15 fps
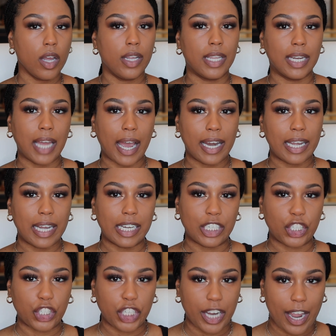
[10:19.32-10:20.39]
The lighting
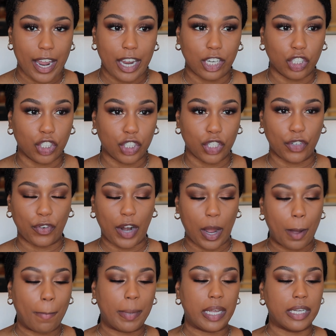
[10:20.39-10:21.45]
has changed
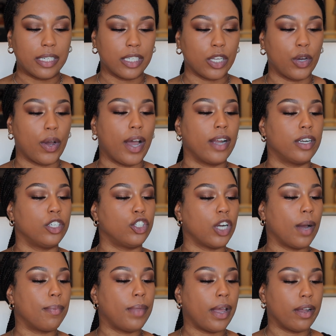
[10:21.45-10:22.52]
around me, so I had to
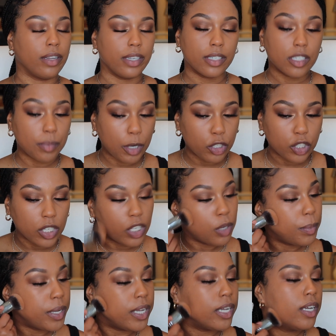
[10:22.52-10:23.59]
drop down the exposure a
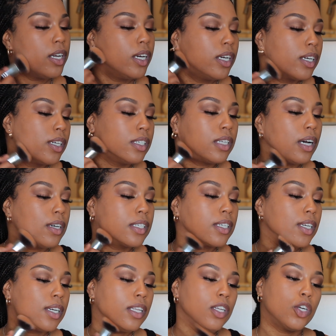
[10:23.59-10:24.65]
little bit because I was
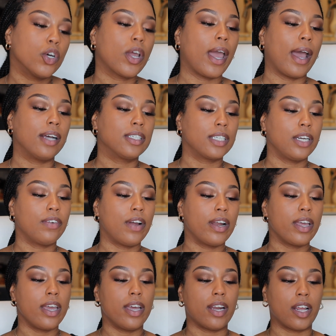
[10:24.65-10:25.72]
getting a little casket
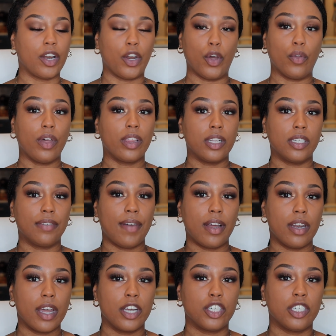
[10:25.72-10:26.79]
ready and I know that this
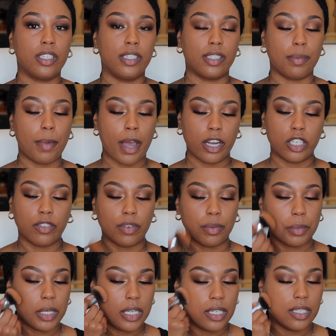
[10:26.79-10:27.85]
foundation is a match for
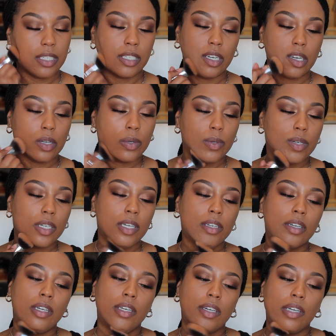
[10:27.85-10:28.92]
me, so
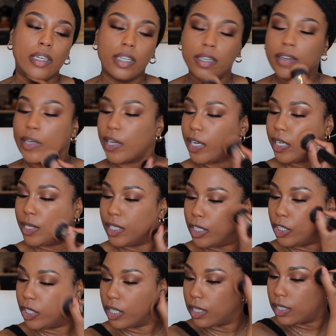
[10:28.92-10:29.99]
I had
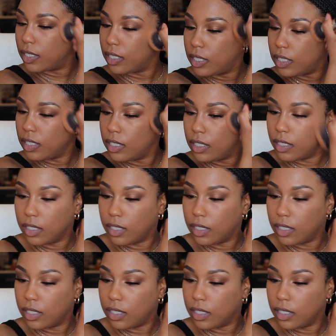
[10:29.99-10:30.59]
to adjust it.